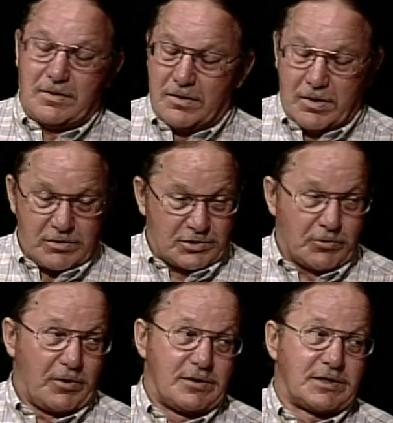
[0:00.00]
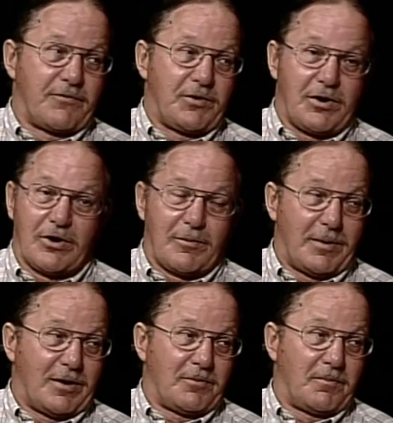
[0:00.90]
hear stories every year
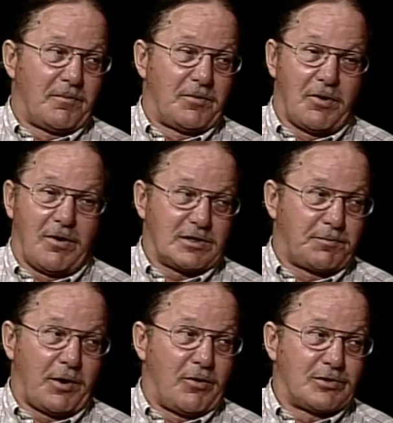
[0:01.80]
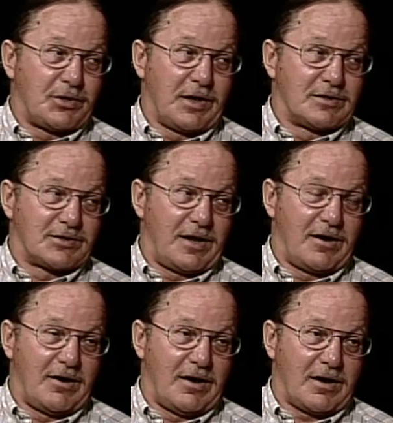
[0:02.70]
about dogs perishing inside
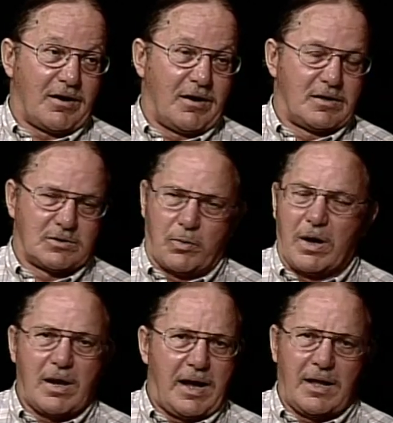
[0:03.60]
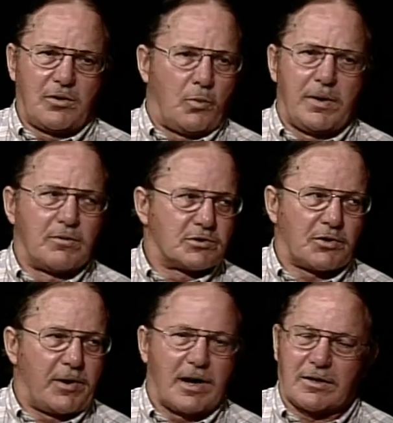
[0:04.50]
of hot cars. Well, I had the windows
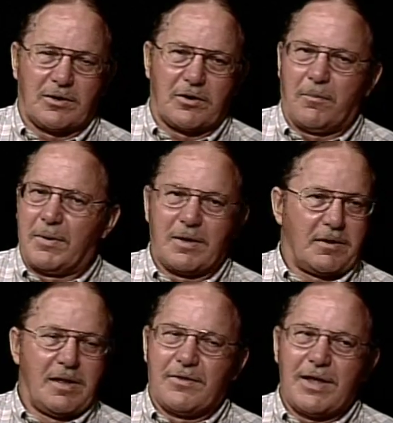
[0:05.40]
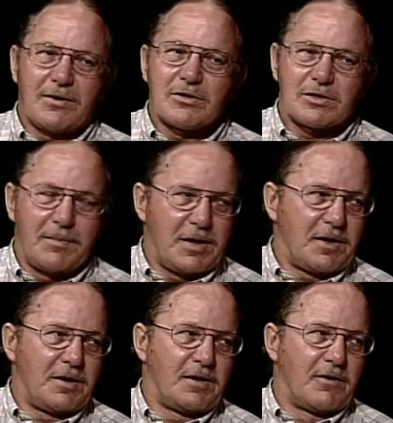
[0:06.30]
cracked a little bit. That doesn't make
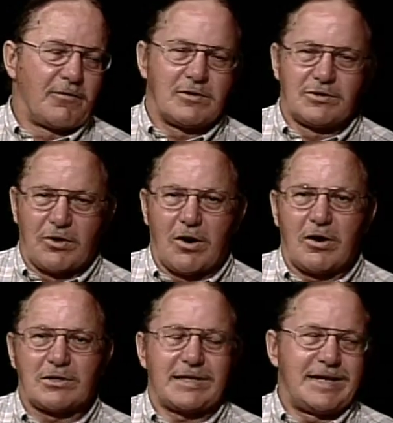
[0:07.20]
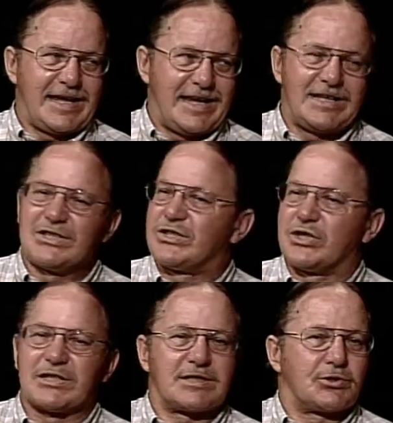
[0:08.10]
any difference. Dogs and heat
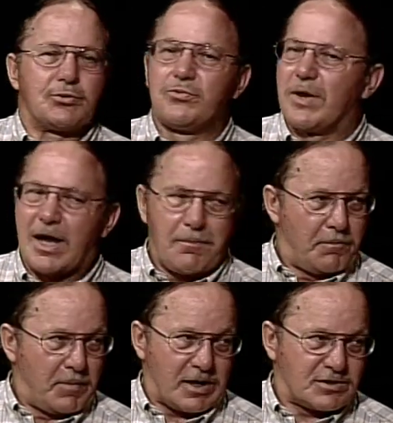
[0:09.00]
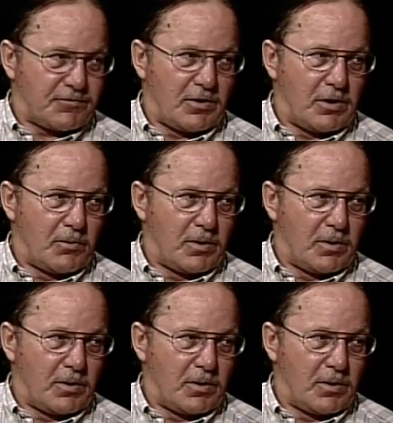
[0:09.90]
just do not mix. Yeah, because I've